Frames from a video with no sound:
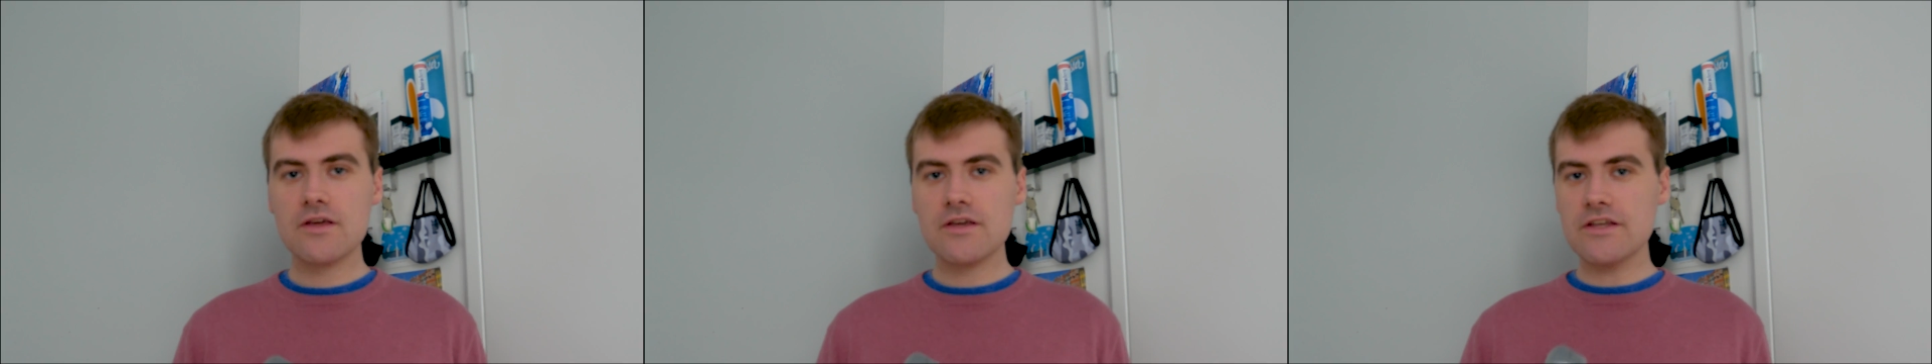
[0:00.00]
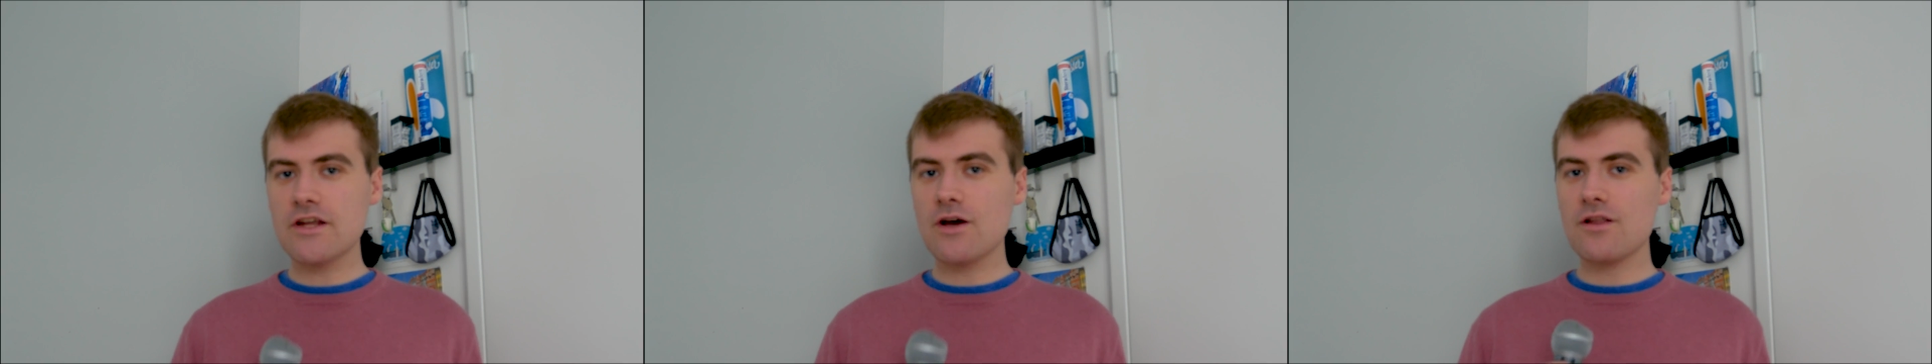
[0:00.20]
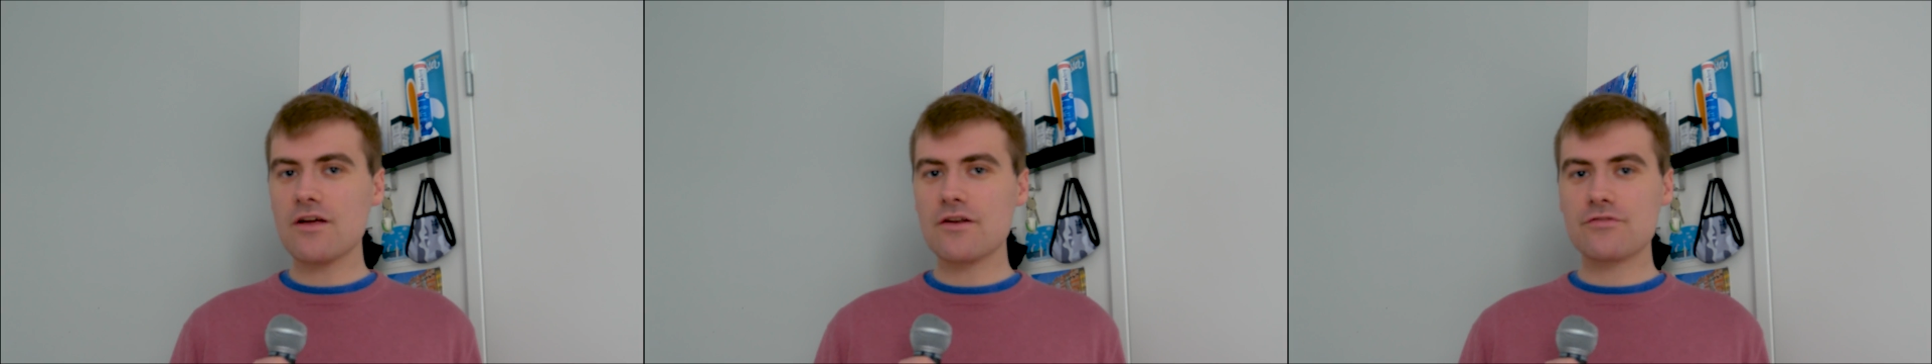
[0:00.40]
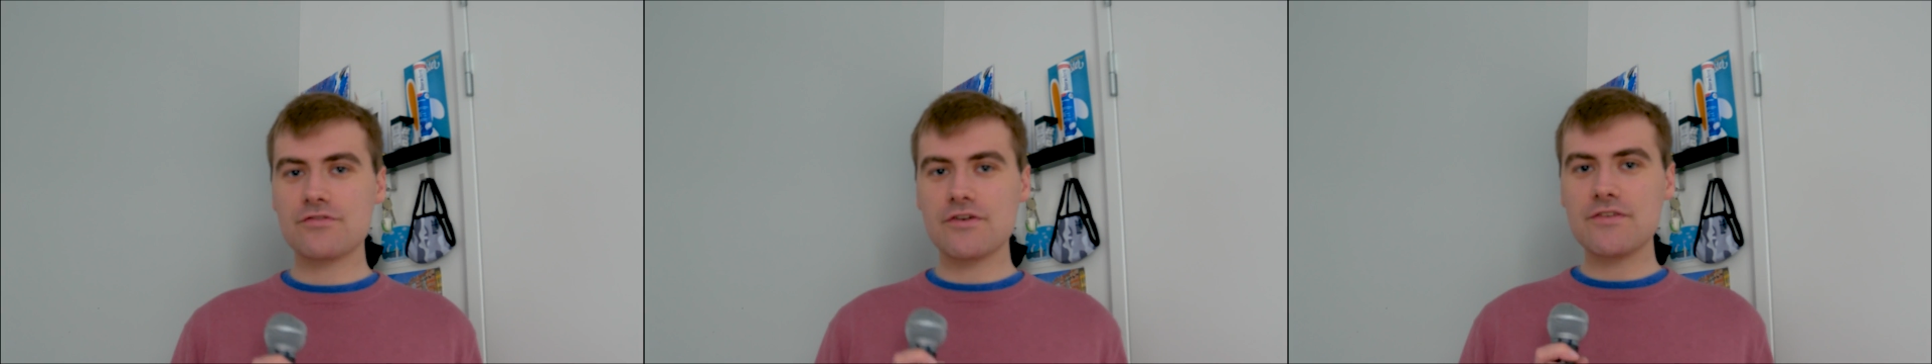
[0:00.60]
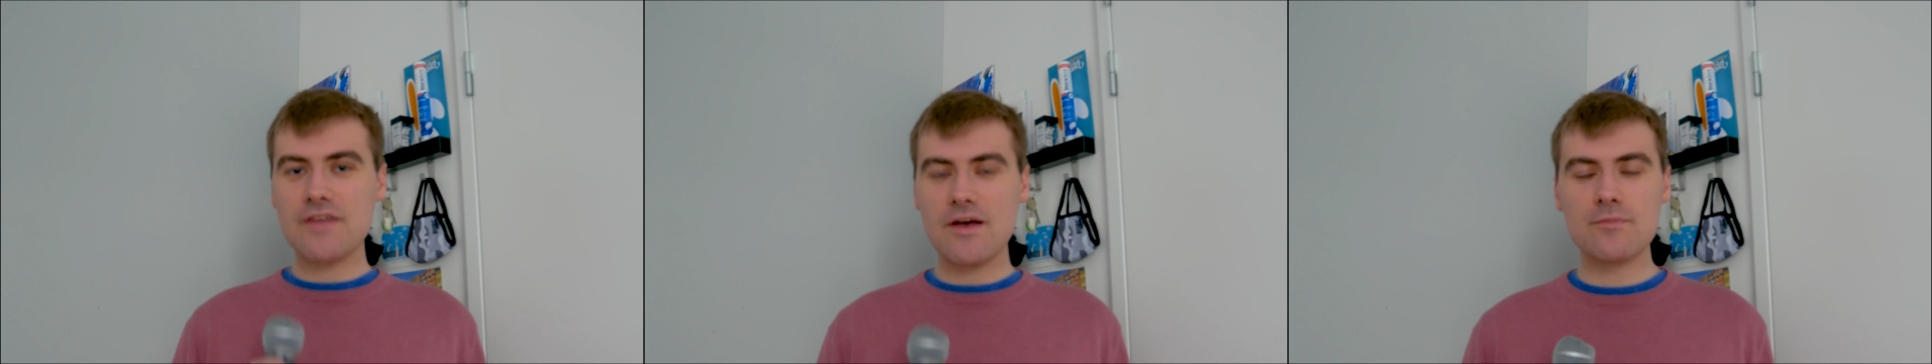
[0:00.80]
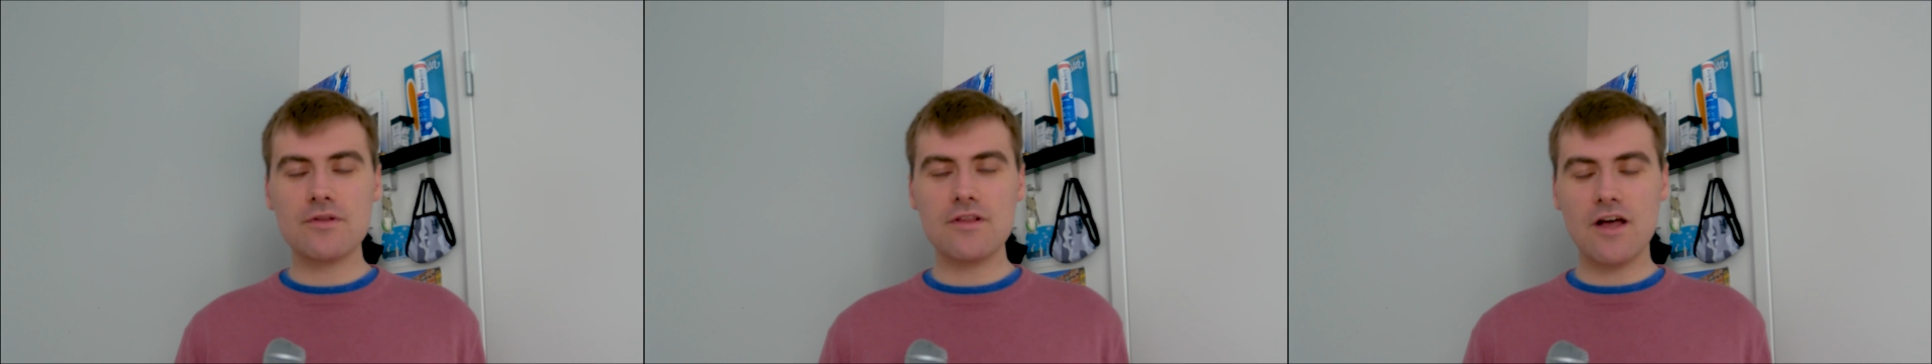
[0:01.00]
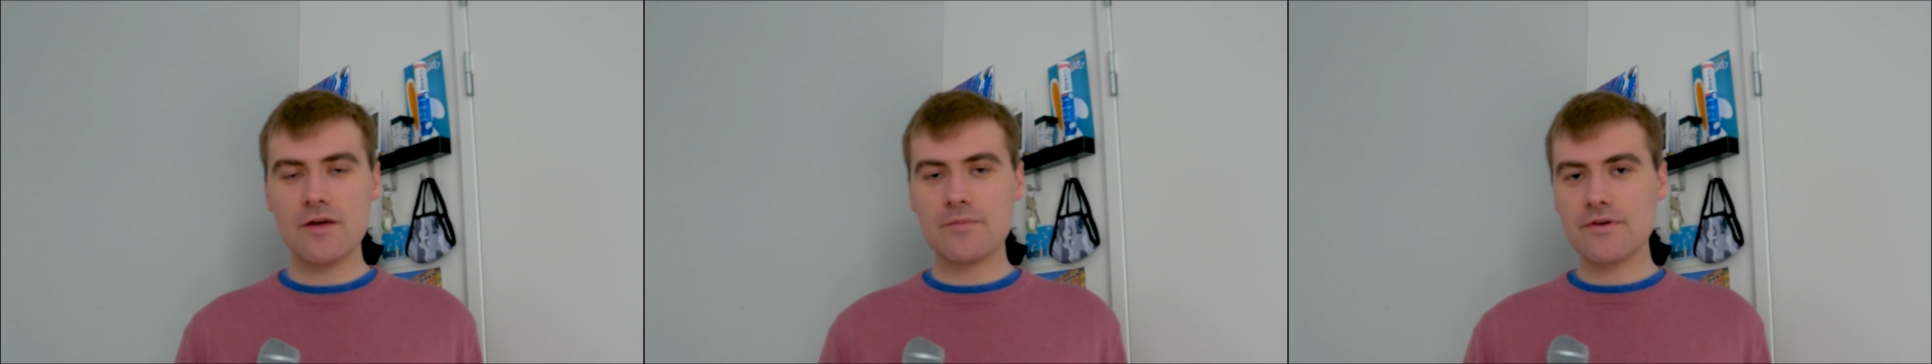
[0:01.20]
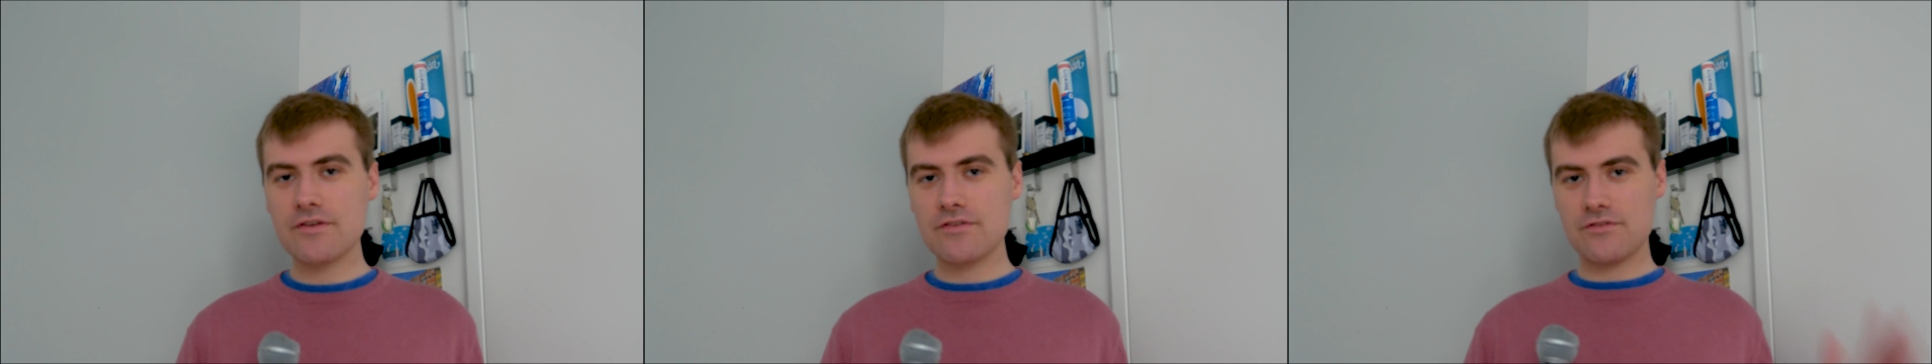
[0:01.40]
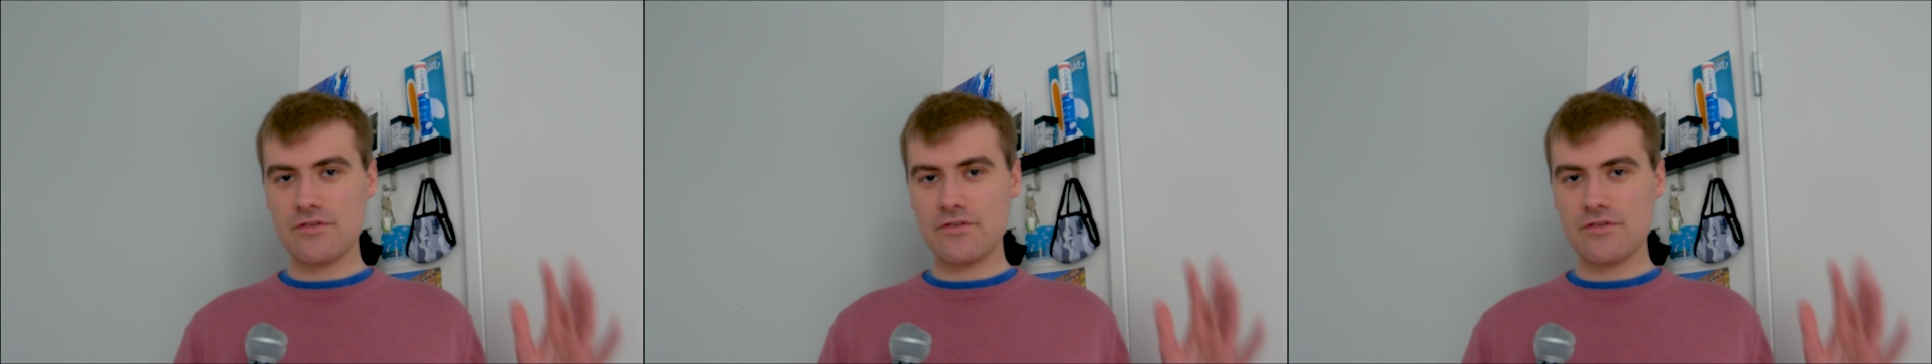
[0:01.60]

You know, a lot of free sample libraries are